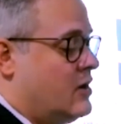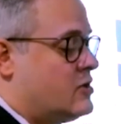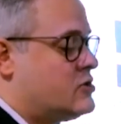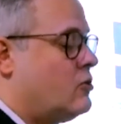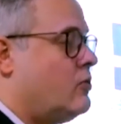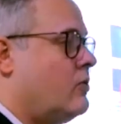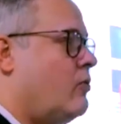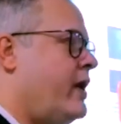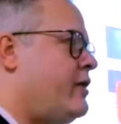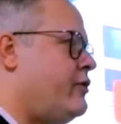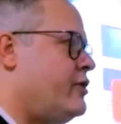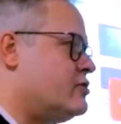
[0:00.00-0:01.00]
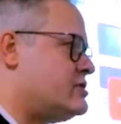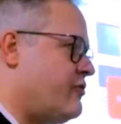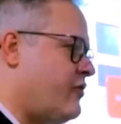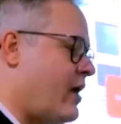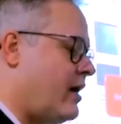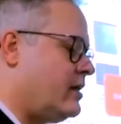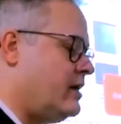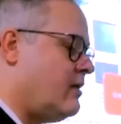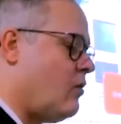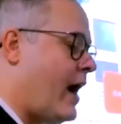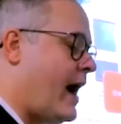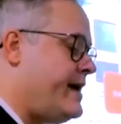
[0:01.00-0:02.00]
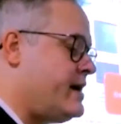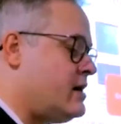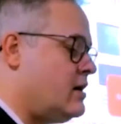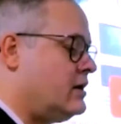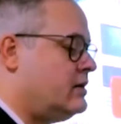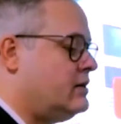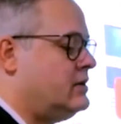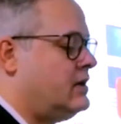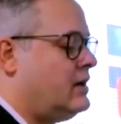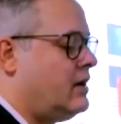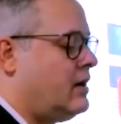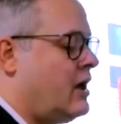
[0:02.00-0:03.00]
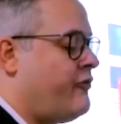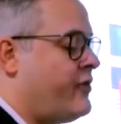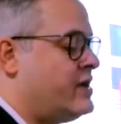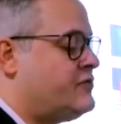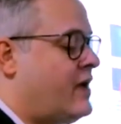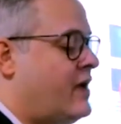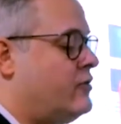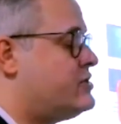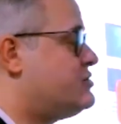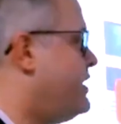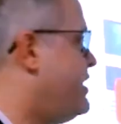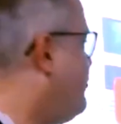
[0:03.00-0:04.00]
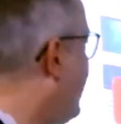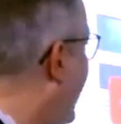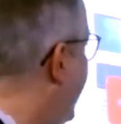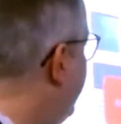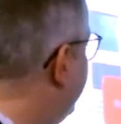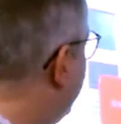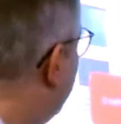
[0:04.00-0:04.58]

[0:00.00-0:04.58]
So when we use the wire, the reference value is 25.